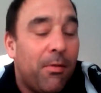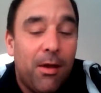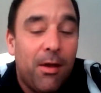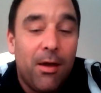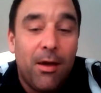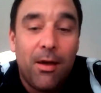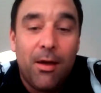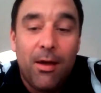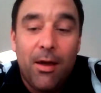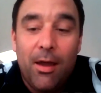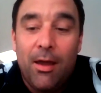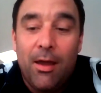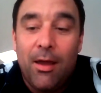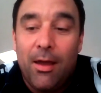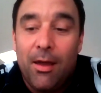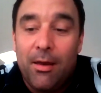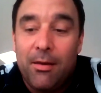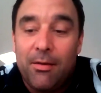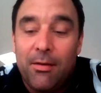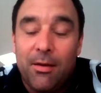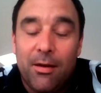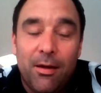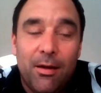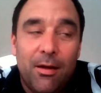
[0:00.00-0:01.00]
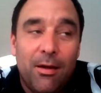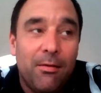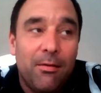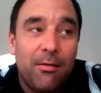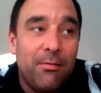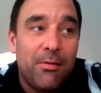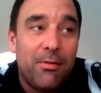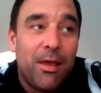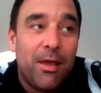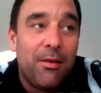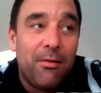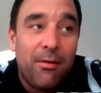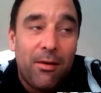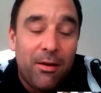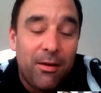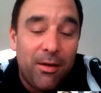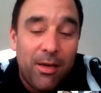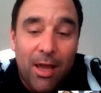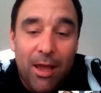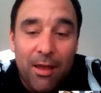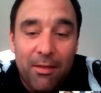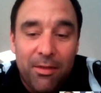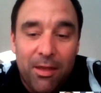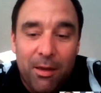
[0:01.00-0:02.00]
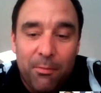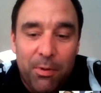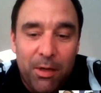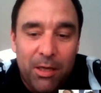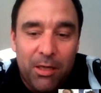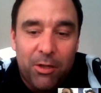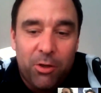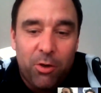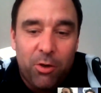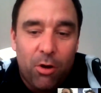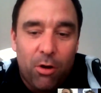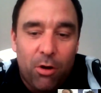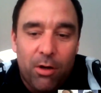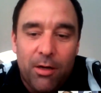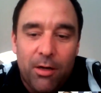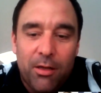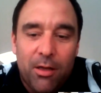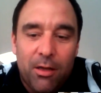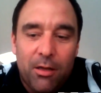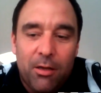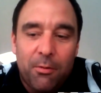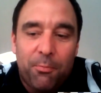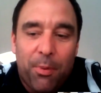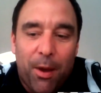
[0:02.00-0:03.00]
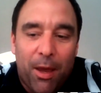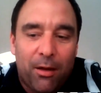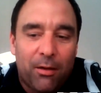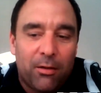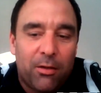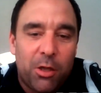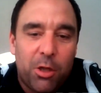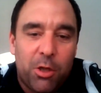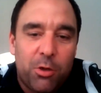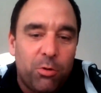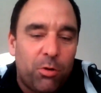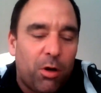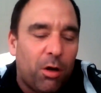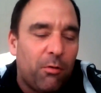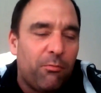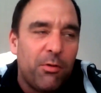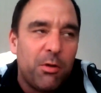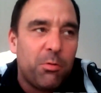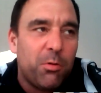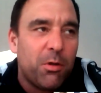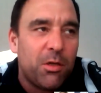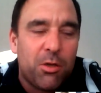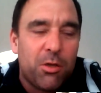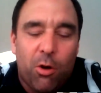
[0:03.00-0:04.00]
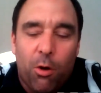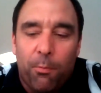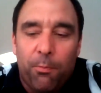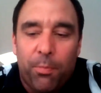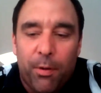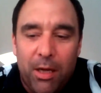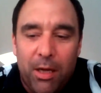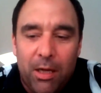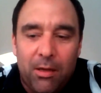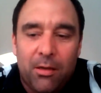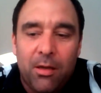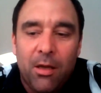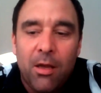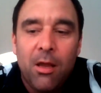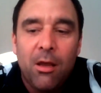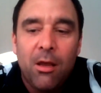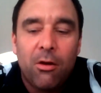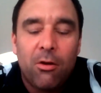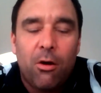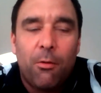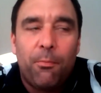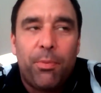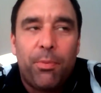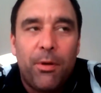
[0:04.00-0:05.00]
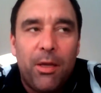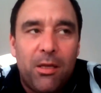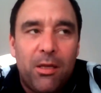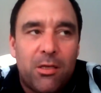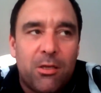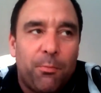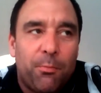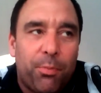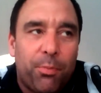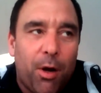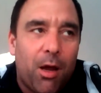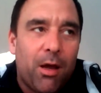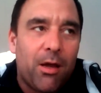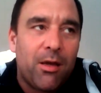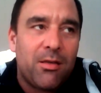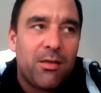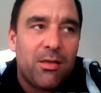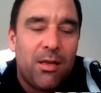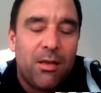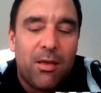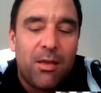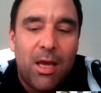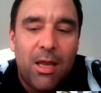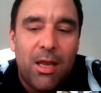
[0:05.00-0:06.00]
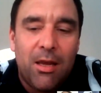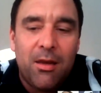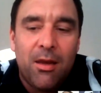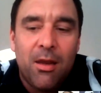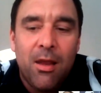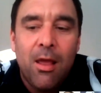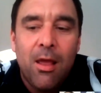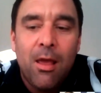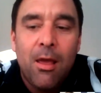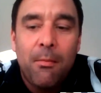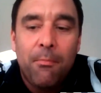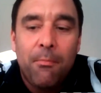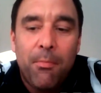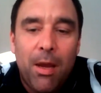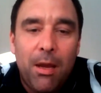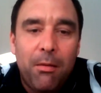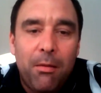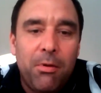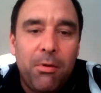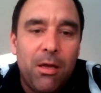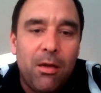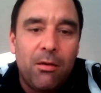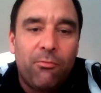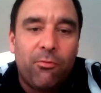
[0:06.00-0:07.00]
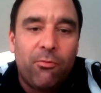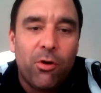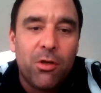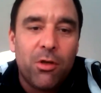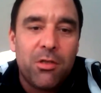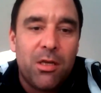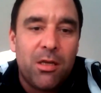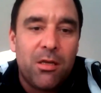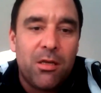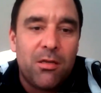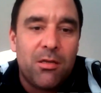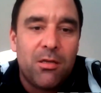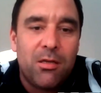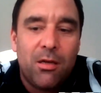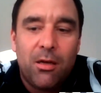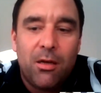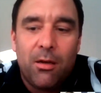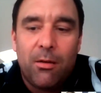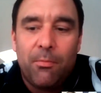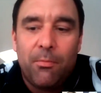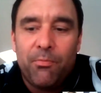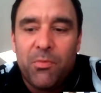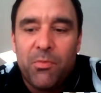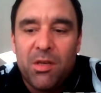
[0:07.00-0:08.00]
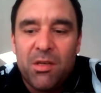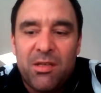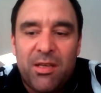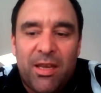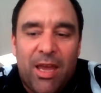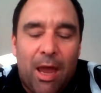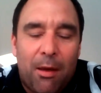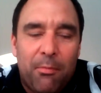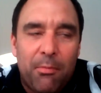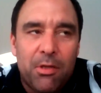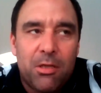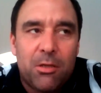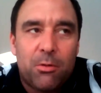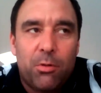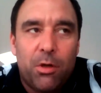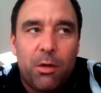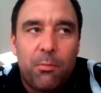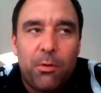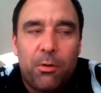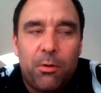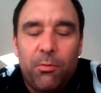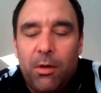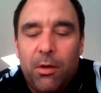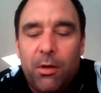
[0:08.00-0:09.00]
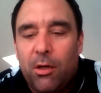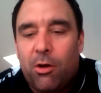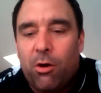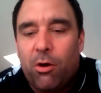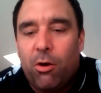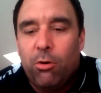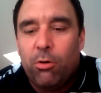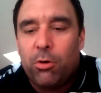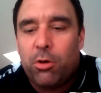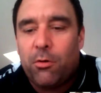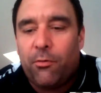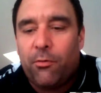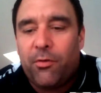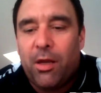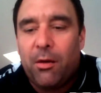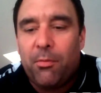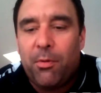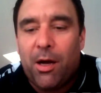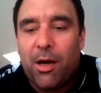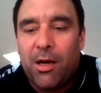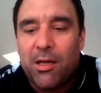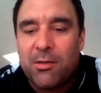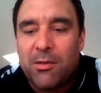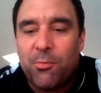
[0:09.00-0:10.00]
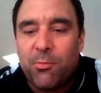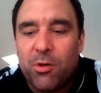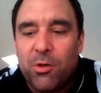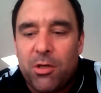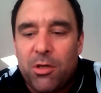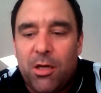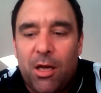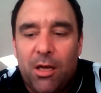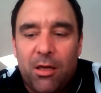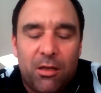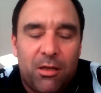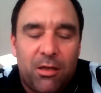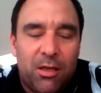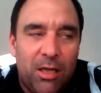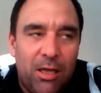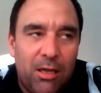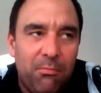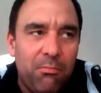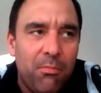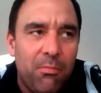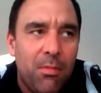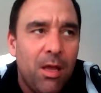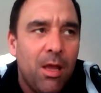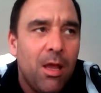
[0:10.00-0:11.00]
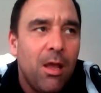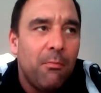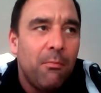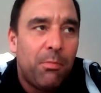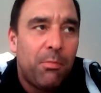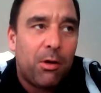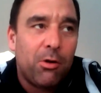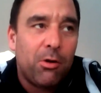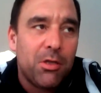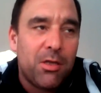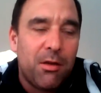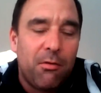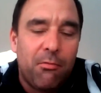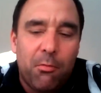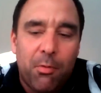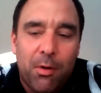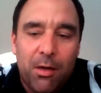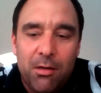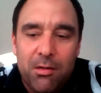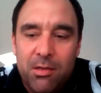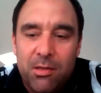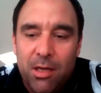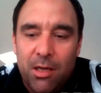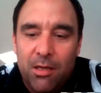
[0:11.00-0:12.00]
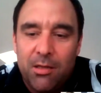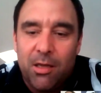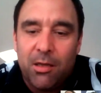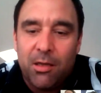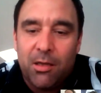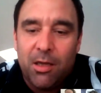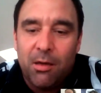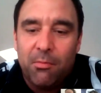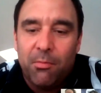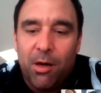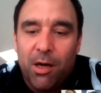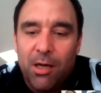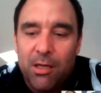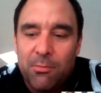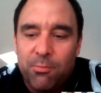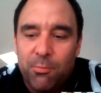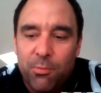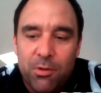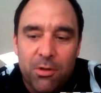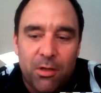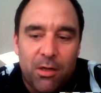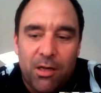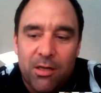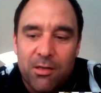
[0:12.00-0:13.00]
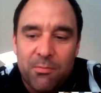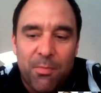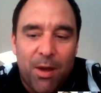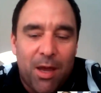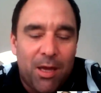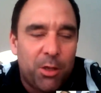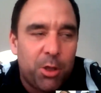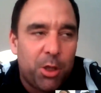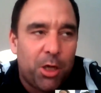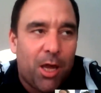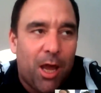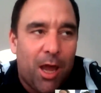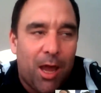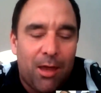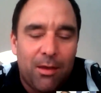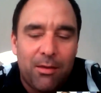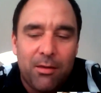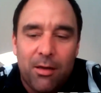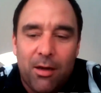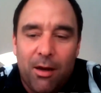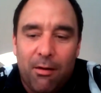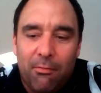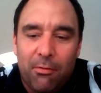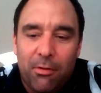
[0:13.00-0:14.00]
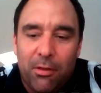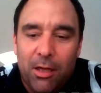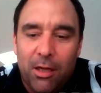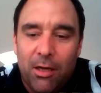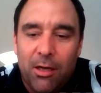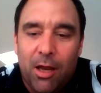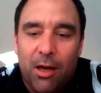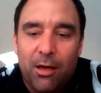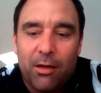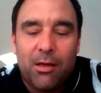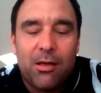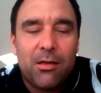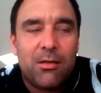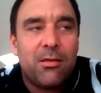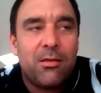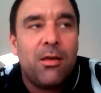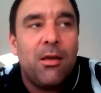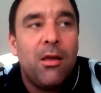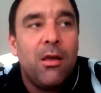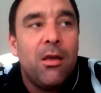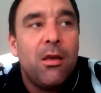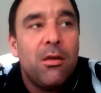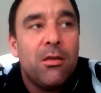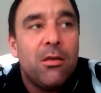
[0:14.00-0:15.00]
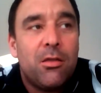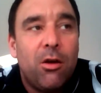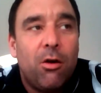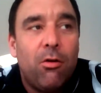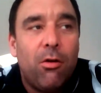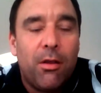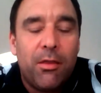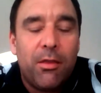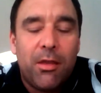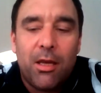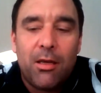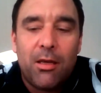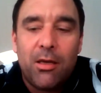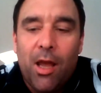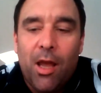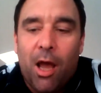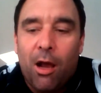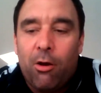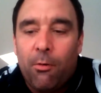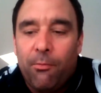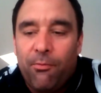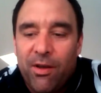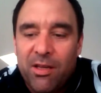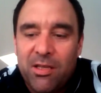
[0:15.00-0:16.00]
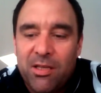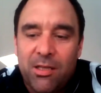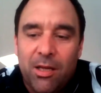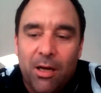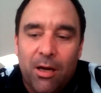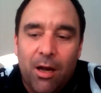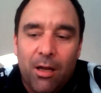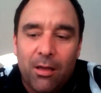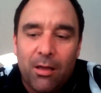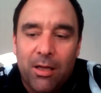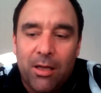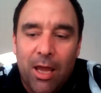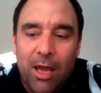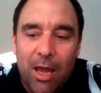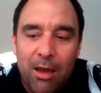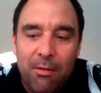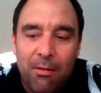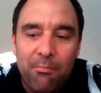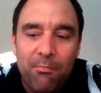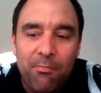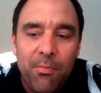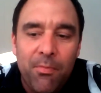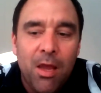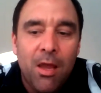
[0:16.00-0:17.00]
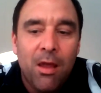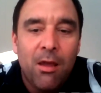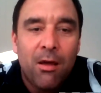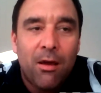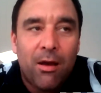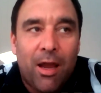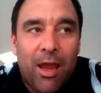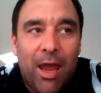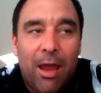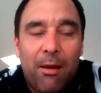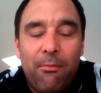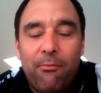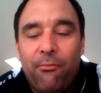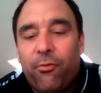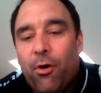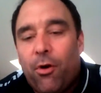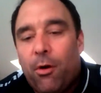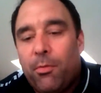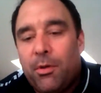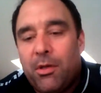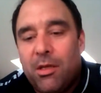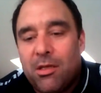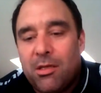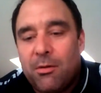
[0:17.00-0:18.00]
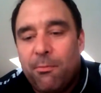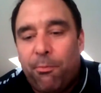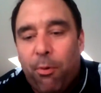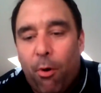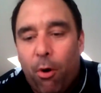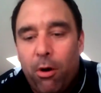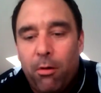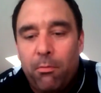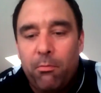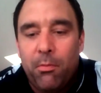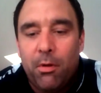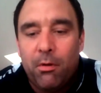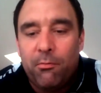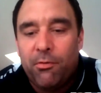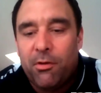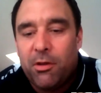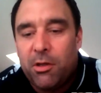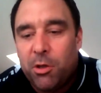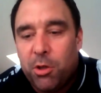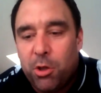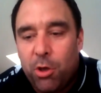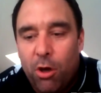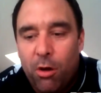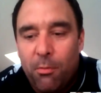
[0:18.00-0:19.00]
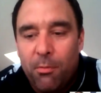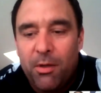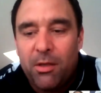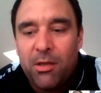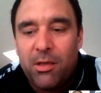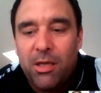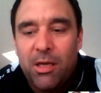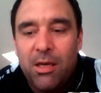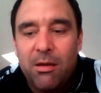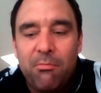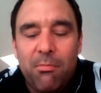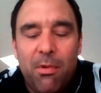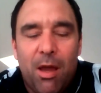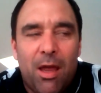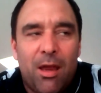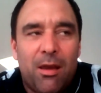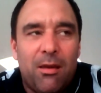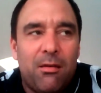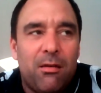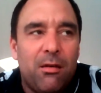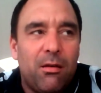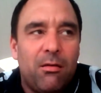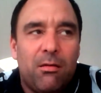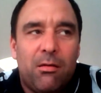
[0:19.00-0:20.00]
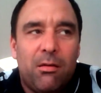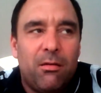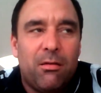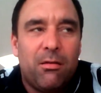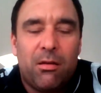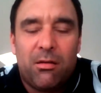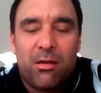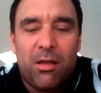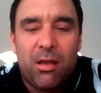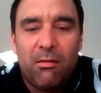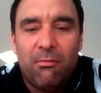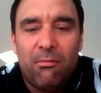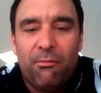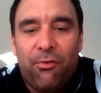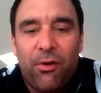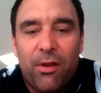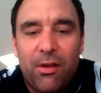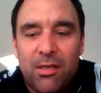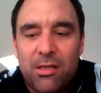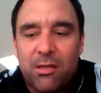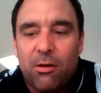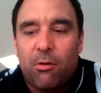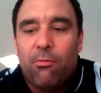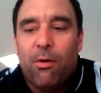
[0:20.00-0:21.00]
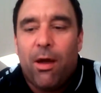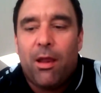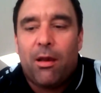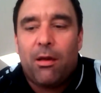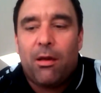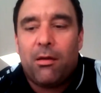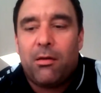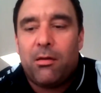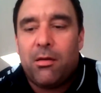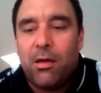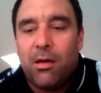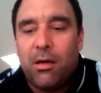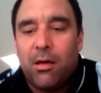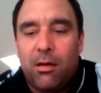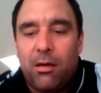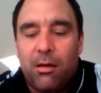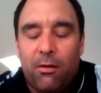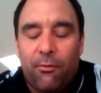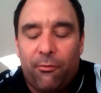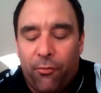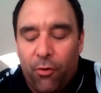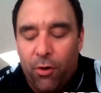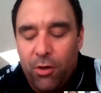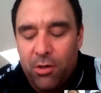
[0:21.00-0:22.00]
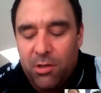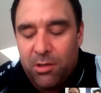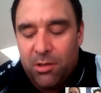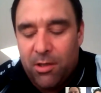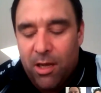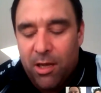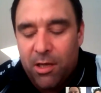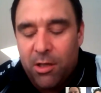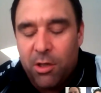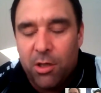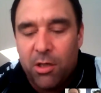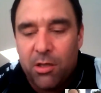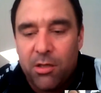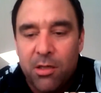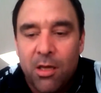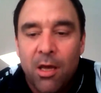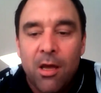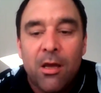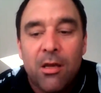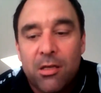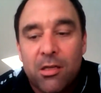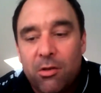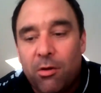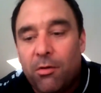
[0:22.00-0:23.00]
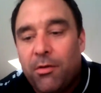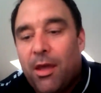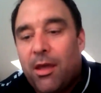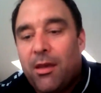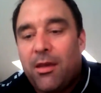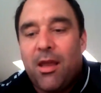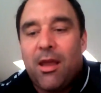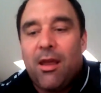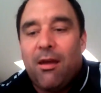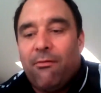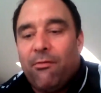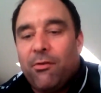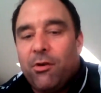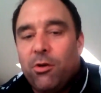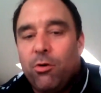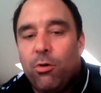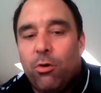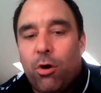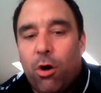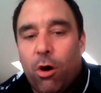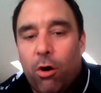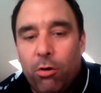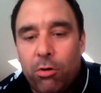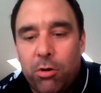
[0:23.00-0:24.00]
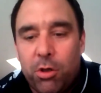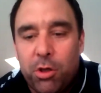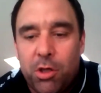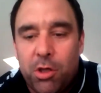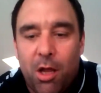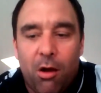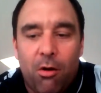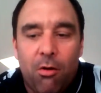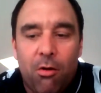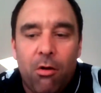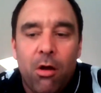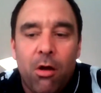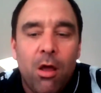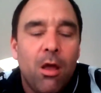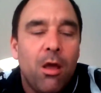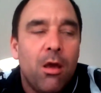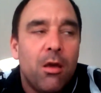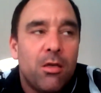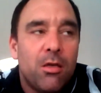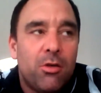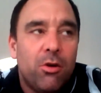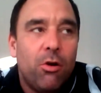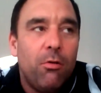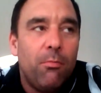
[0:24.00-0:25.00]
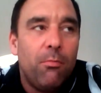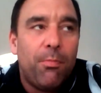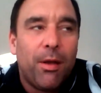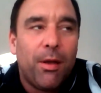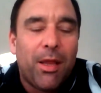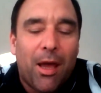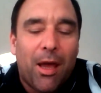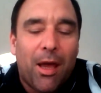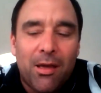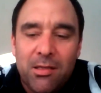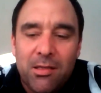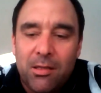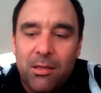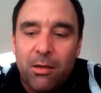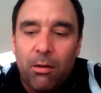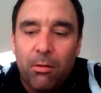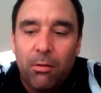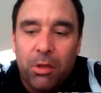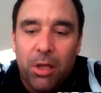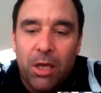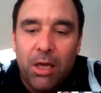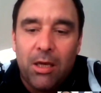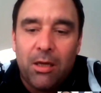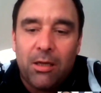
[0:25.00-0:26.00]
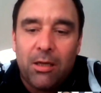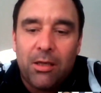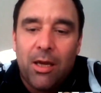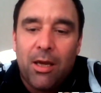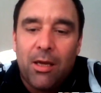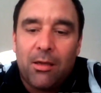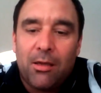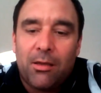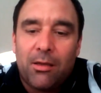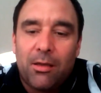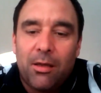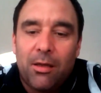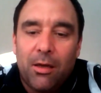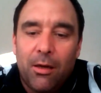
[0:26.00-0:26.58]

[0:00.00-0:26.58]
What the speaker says: and then in the end they beat Győr in the penalty shootout, which was a complete surprise. And then maybe it was this chemistry between the coach of Kim Rasmussen and the team, because everybody said that Kim Rasmussen has magic hand and everything like this. So, and then Jakob Westergaard came from a disappointment with the German team, and it didn't fit so well in the first stages. So then they have a new coach now. So, but I still think that